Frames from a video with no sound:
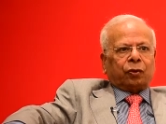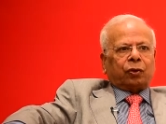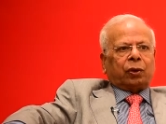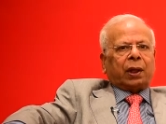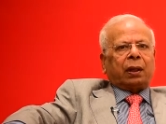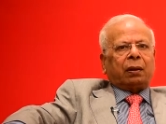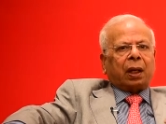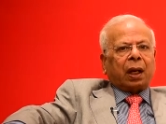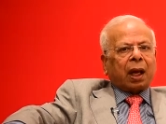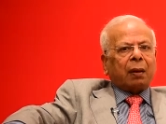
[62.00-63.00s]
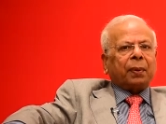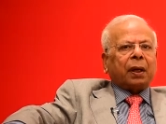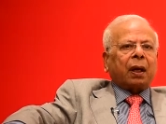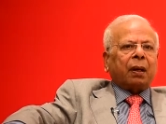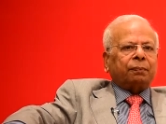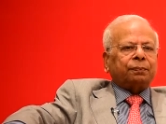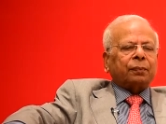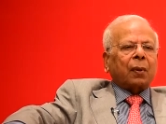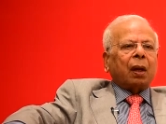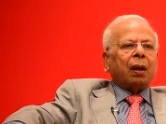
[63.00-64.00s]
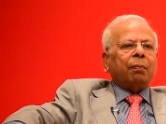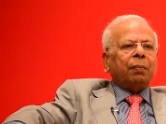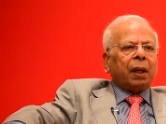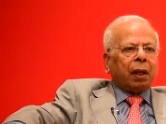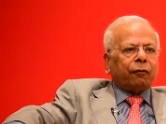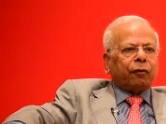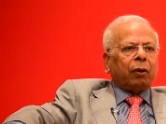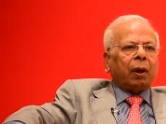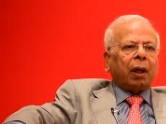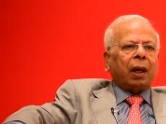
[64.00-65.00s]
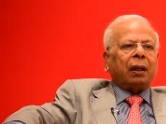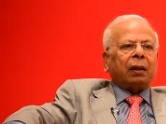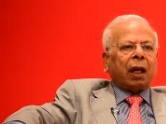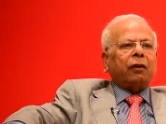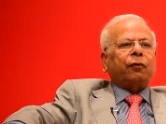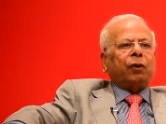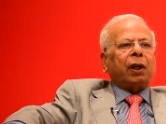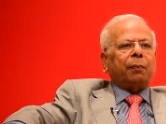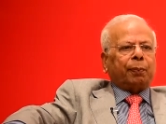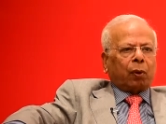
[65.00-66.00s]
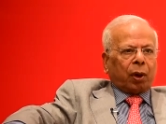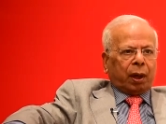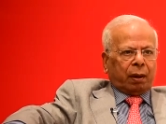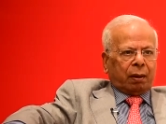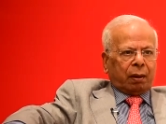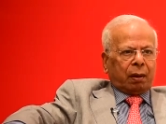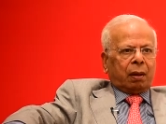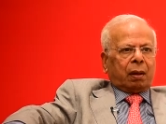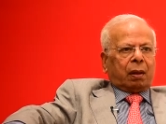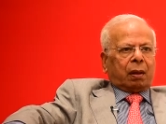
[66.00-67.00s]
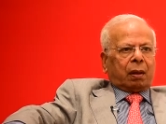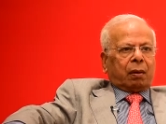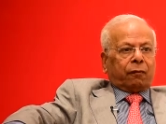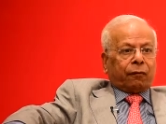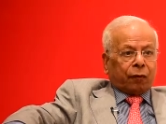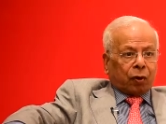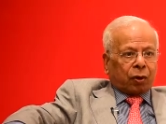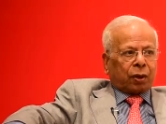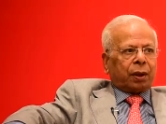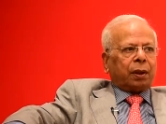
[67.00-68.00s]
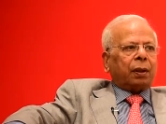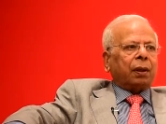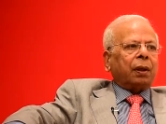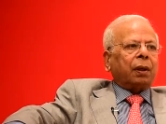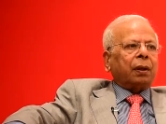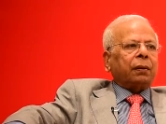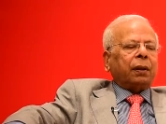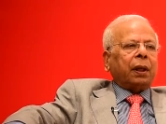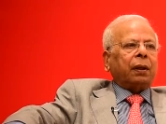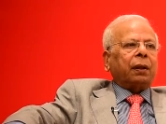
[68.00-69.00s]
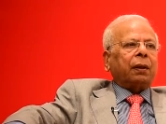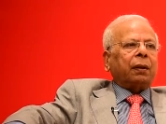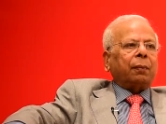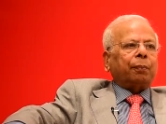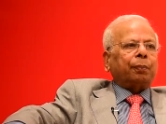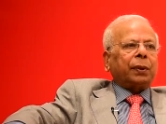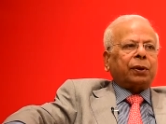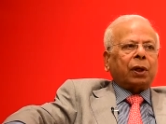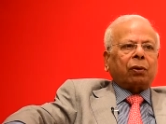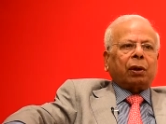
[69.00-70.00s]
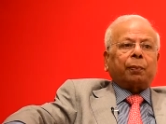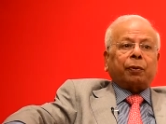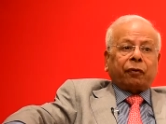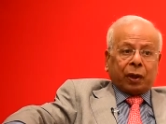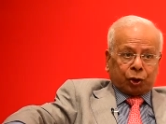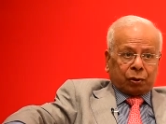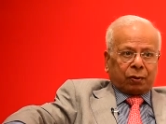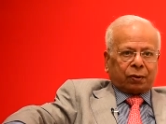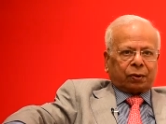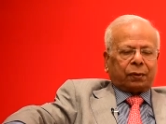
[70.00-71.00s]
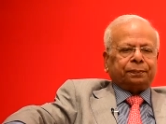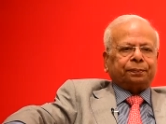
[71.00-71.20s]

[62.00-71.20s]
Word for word: so that they can become meaningfully and gainfully employed for their particular professions?